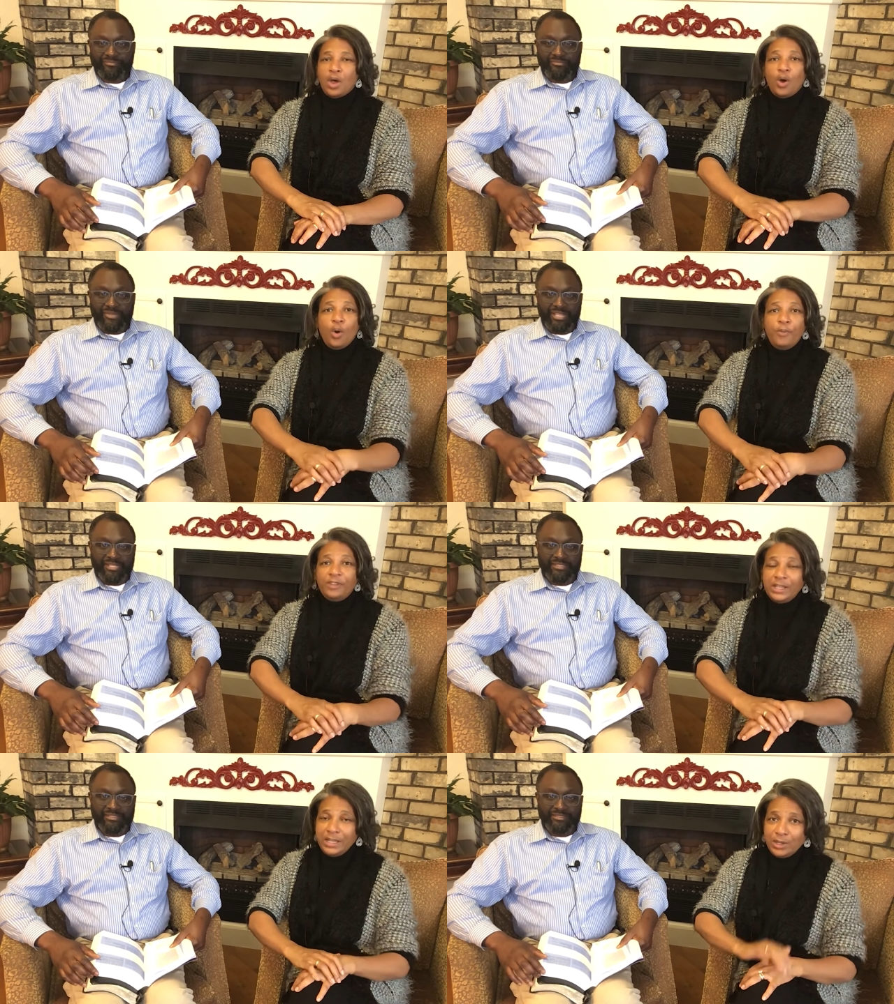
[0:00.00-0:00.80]

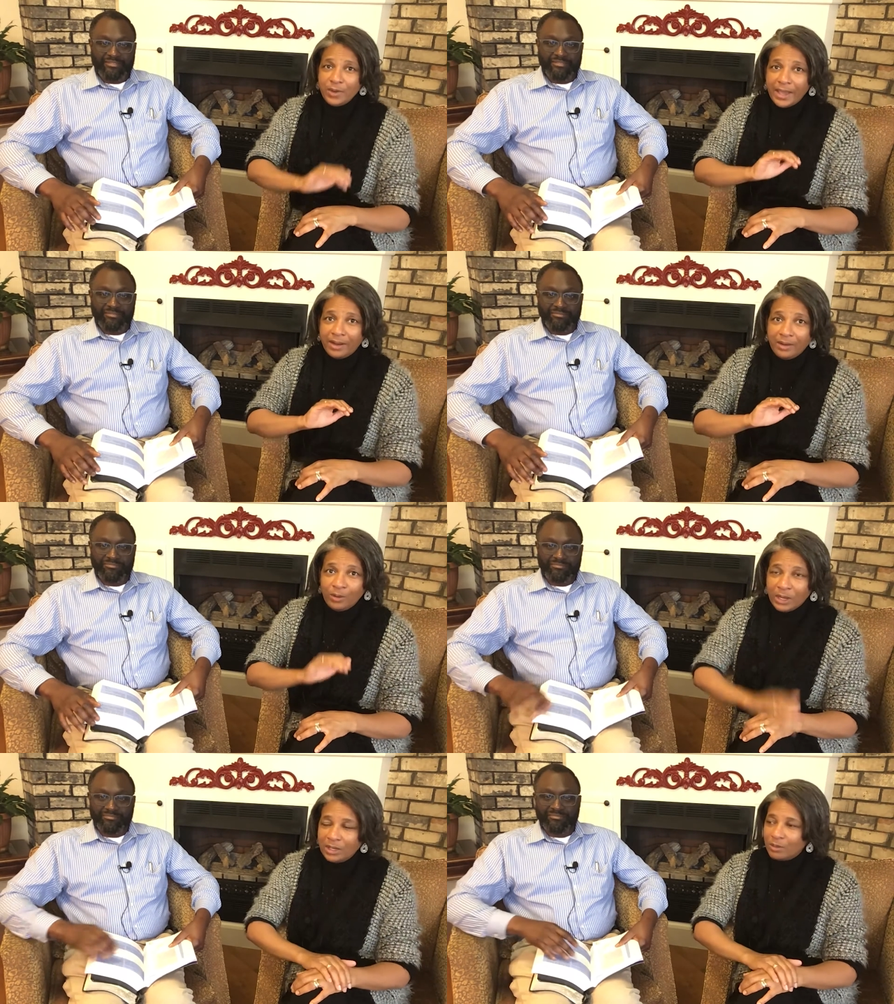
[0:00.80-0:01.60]
Speaker 1: hopefully you had a
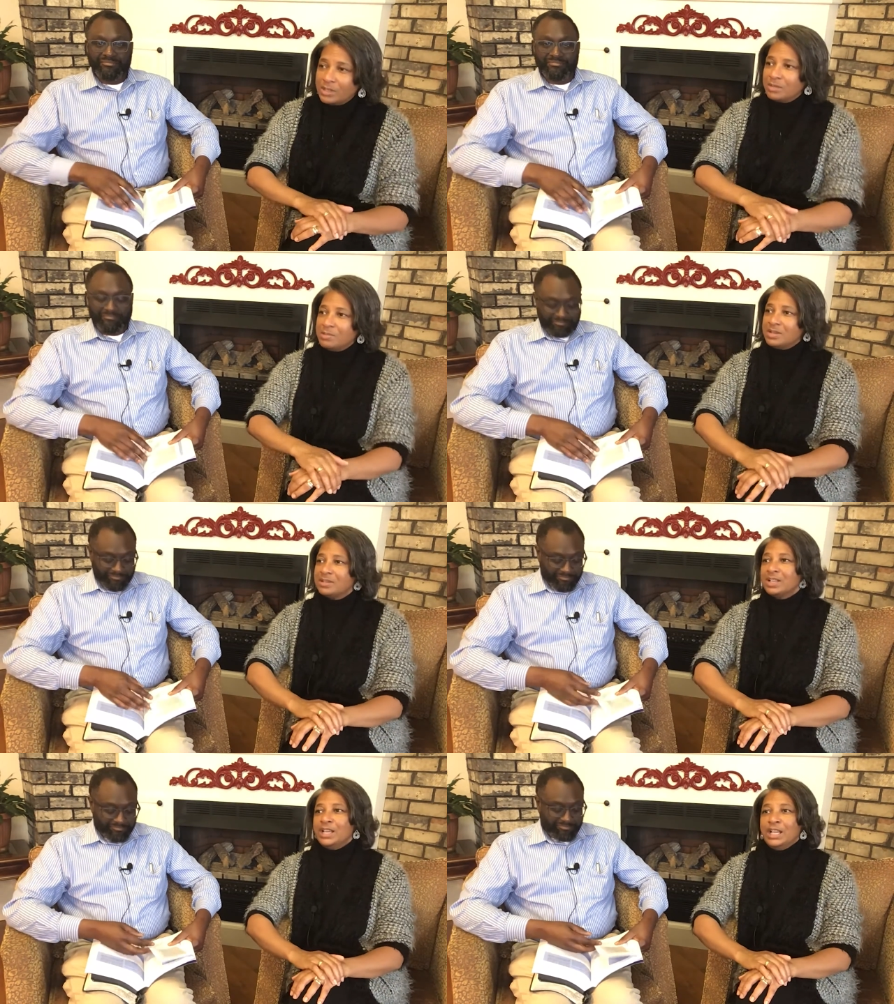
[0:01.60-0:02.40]
great
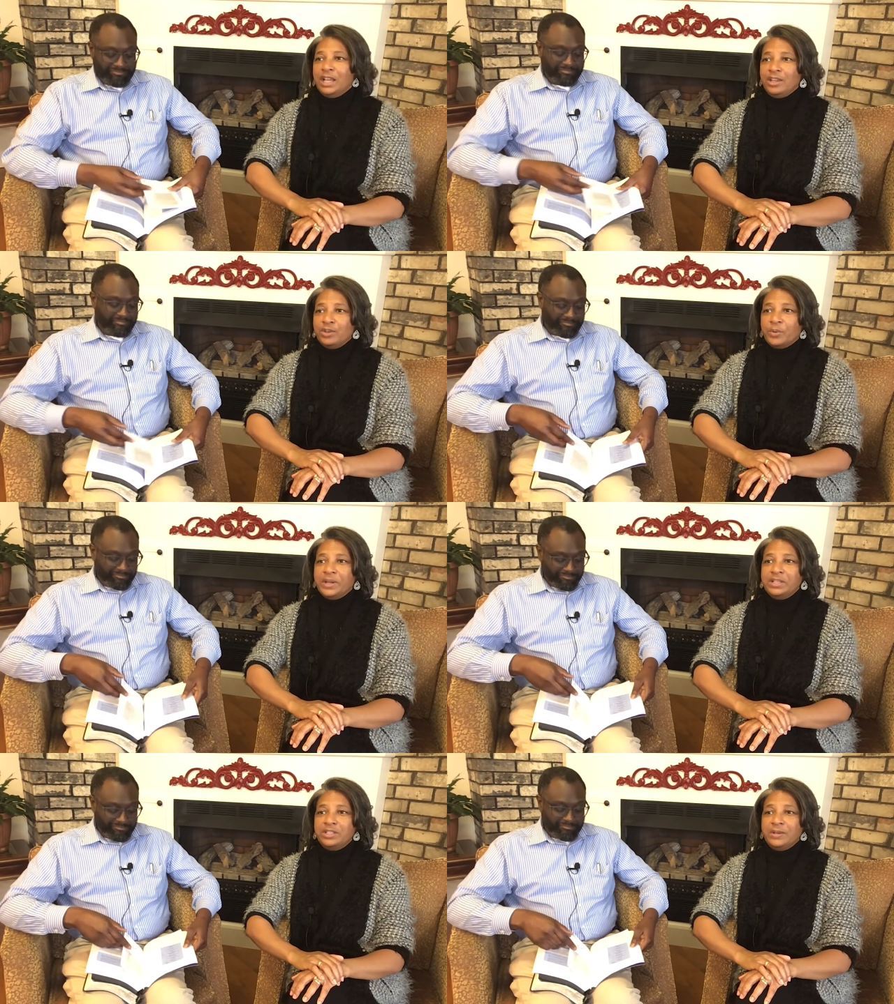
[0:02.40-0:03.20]
Christmas and you're
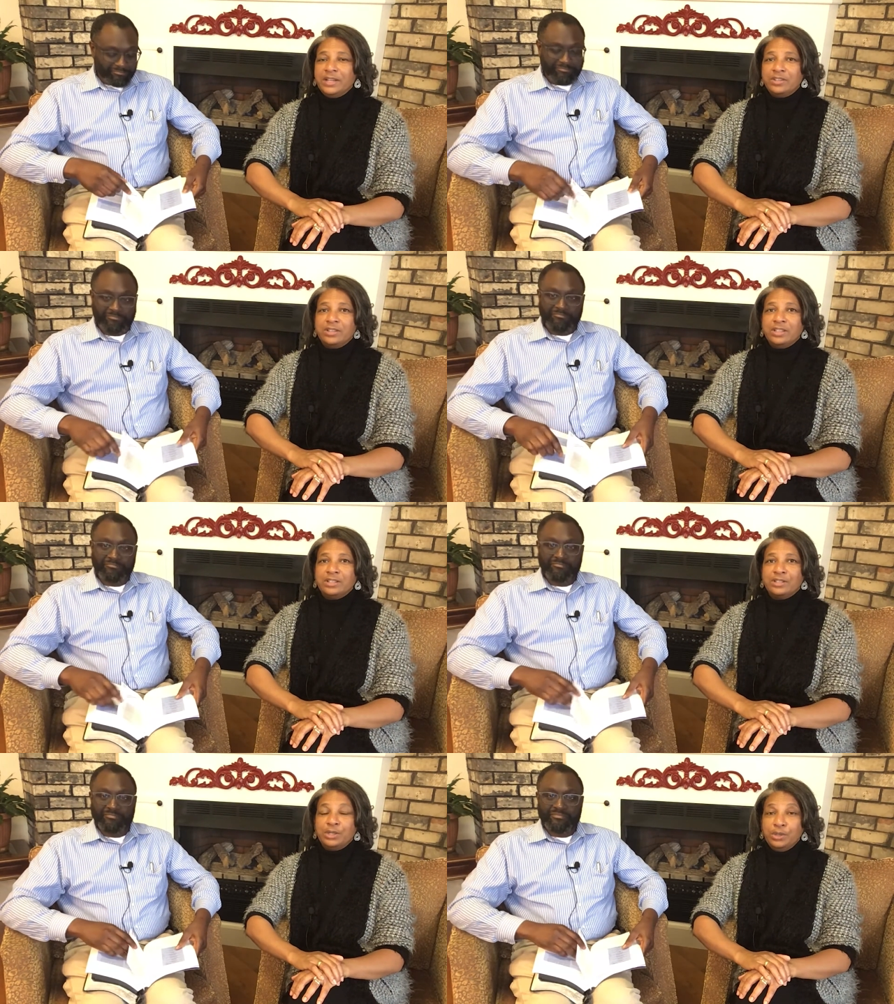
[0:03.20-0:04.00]
ready to enter
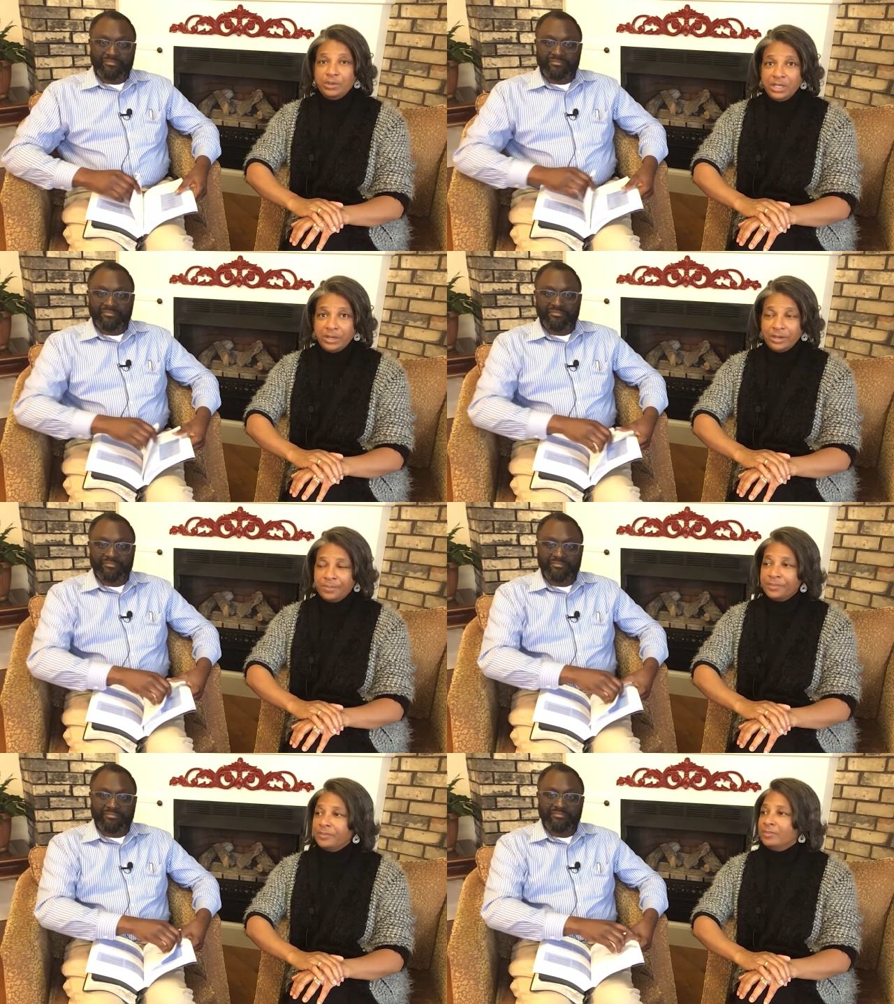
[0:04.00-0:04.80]
this new year.
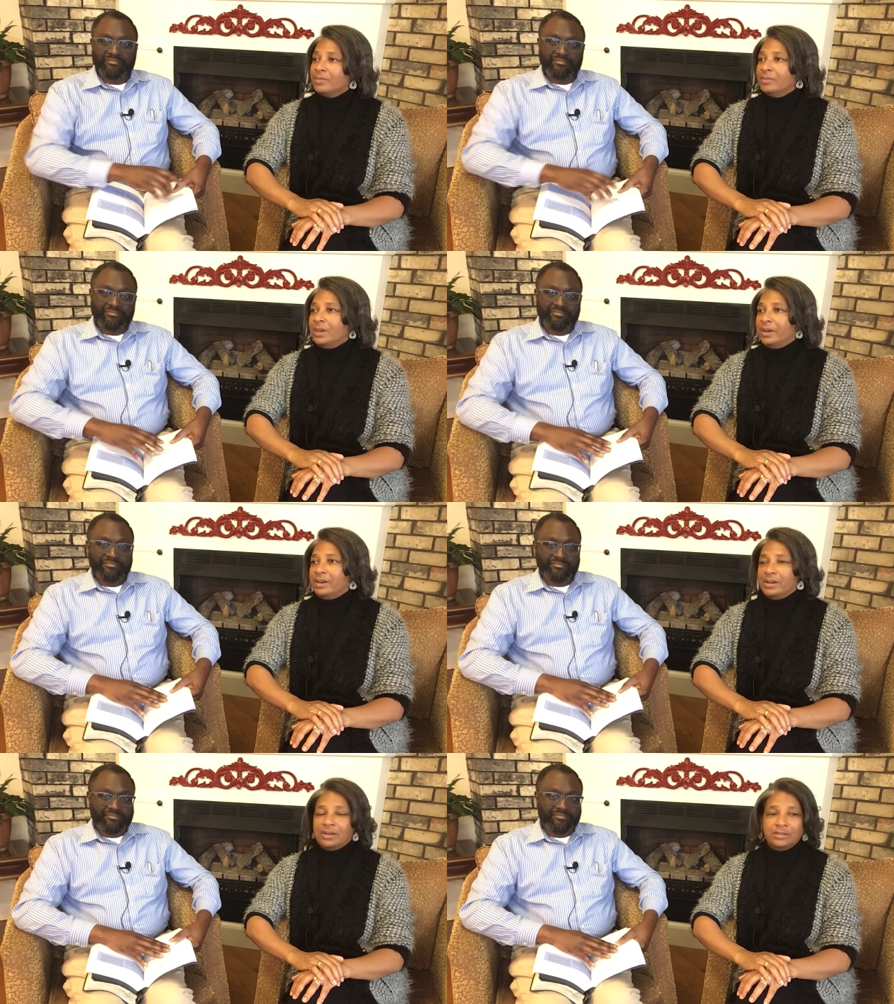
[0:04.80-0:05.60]

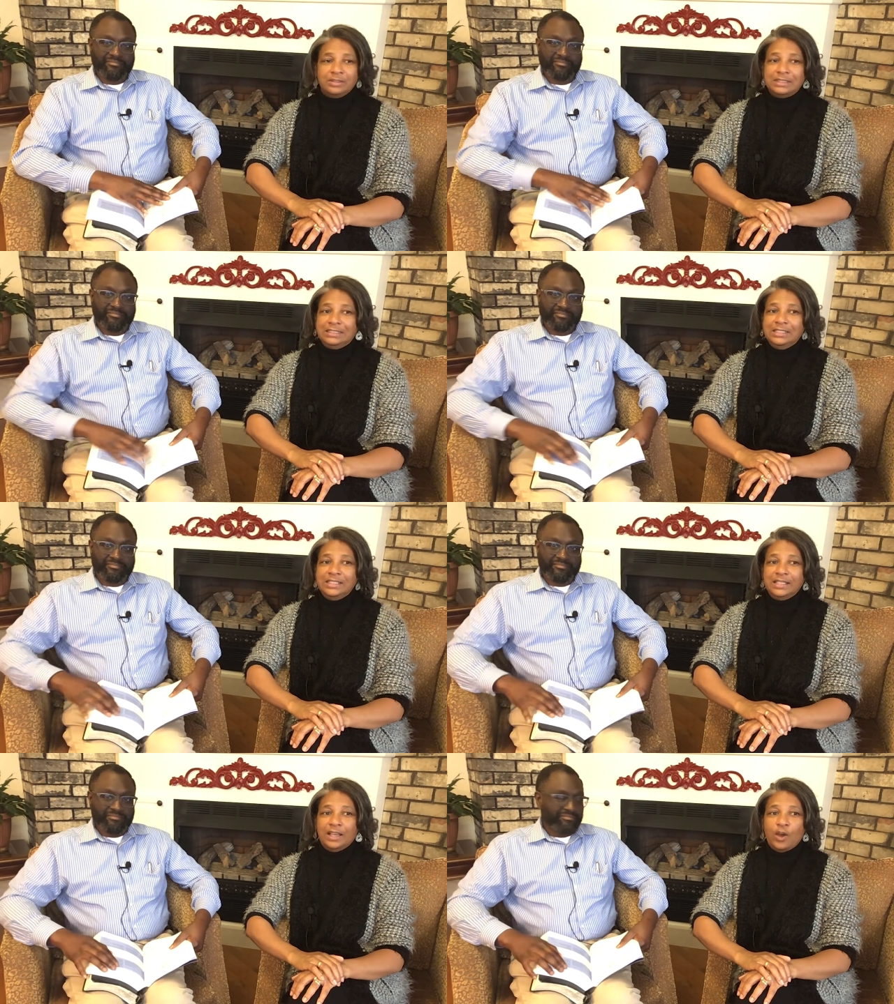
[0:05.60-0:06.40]
Uh,
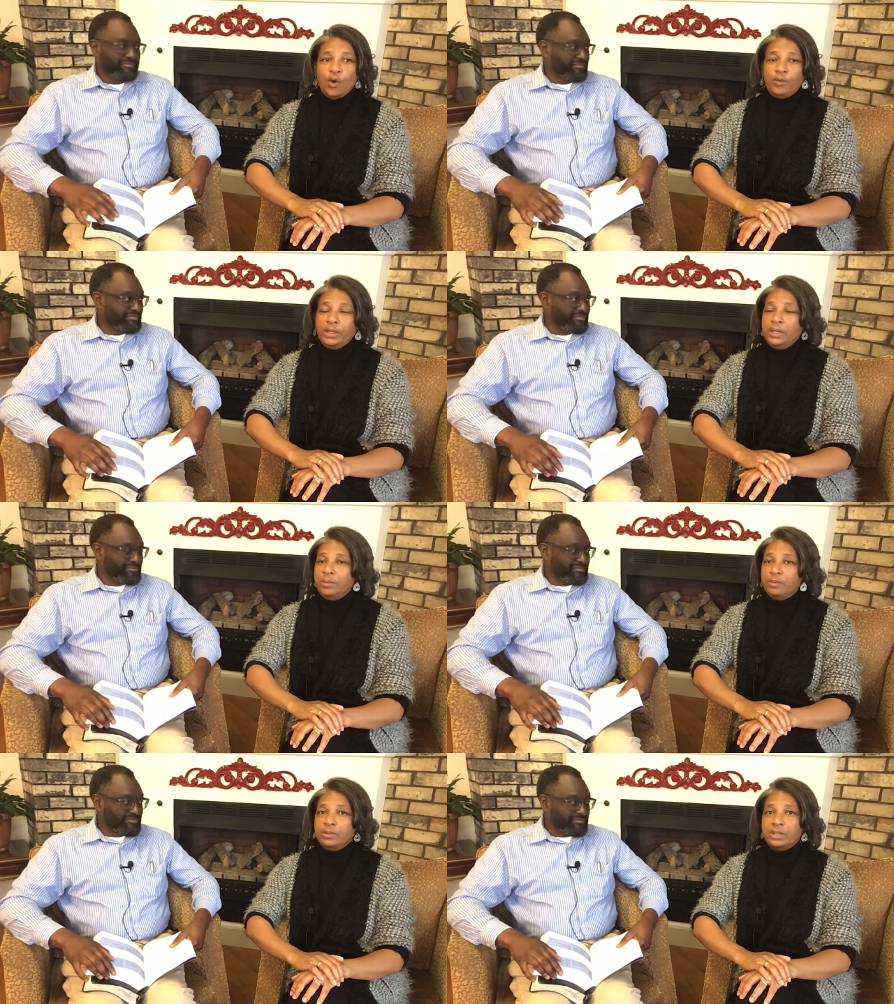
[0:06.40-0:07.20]
hopefully
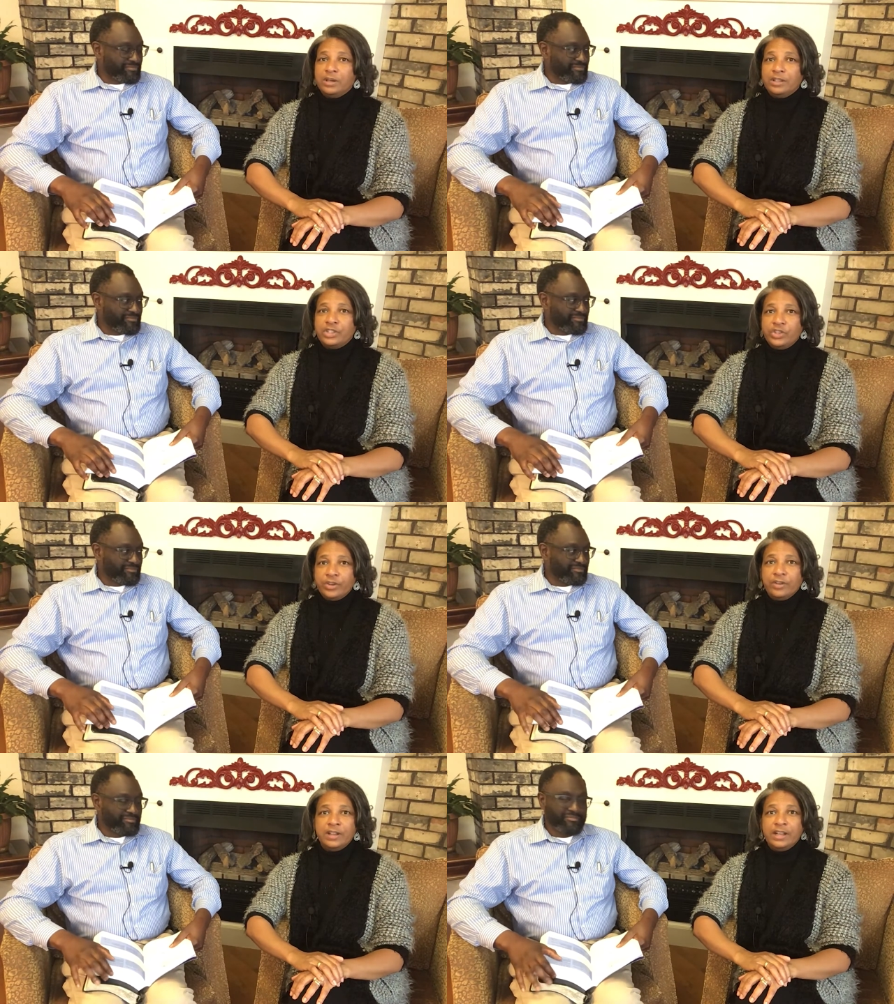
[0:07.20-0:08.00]
with all the
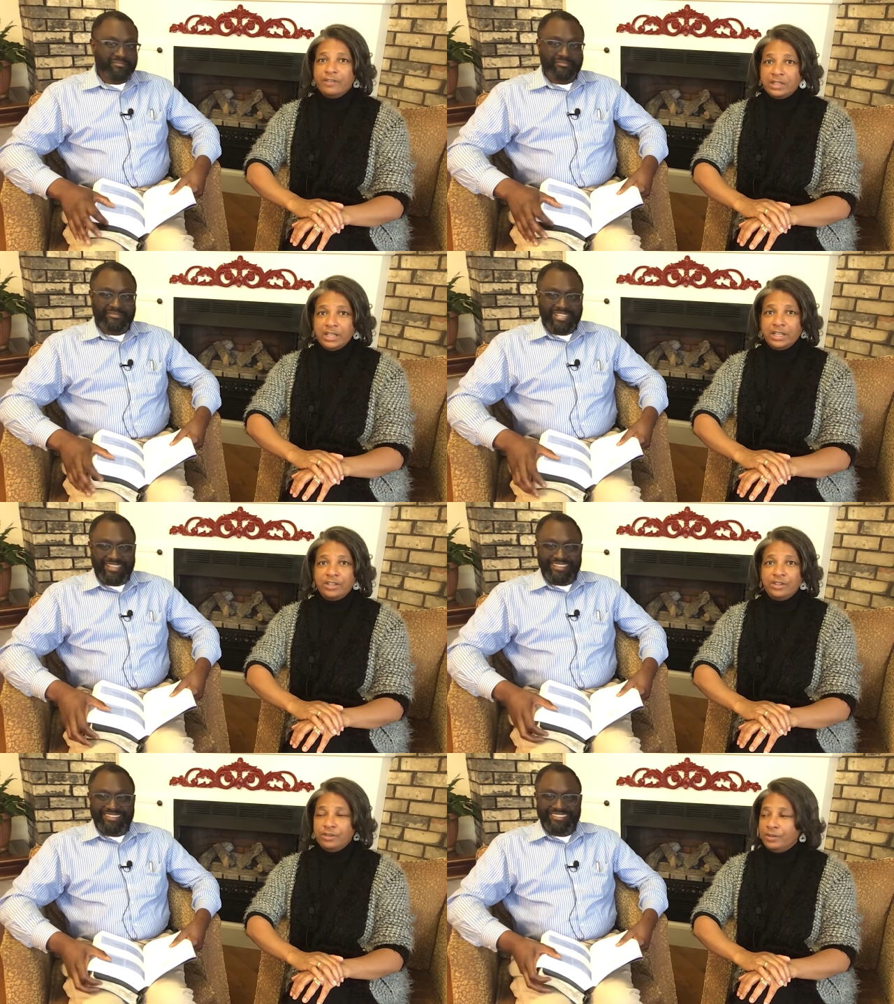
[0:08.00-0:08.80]
sugar and everything
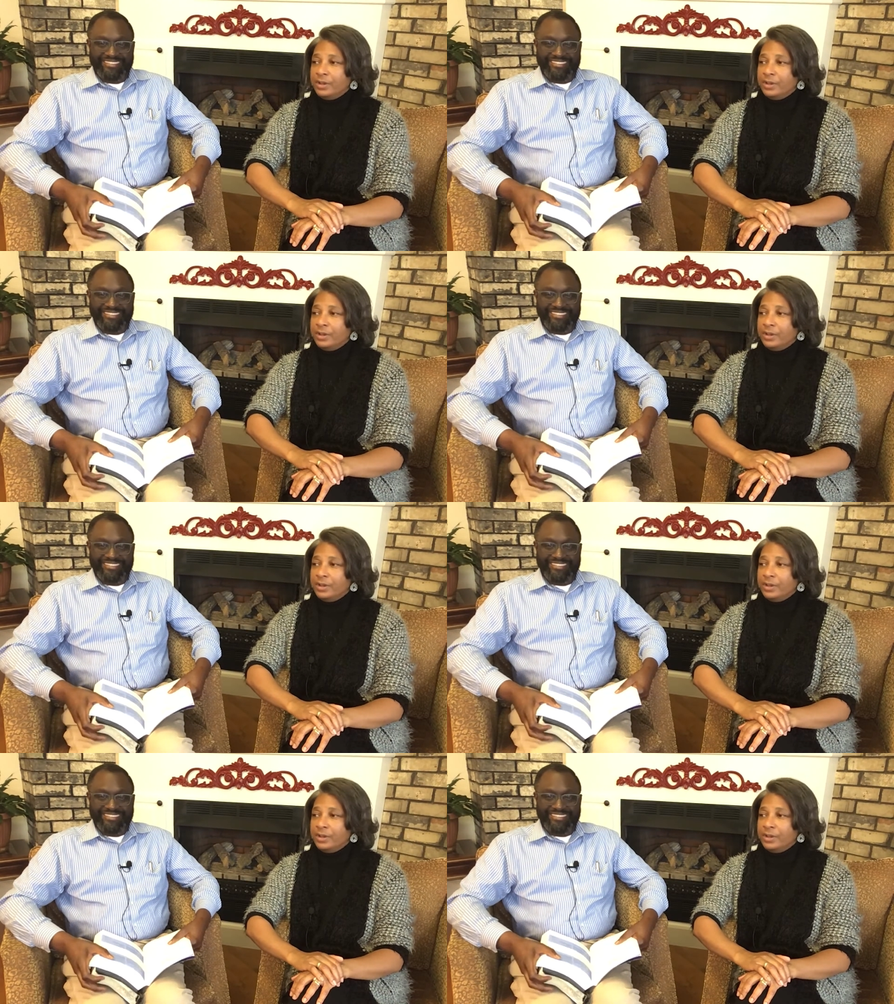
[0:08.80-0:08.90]
that you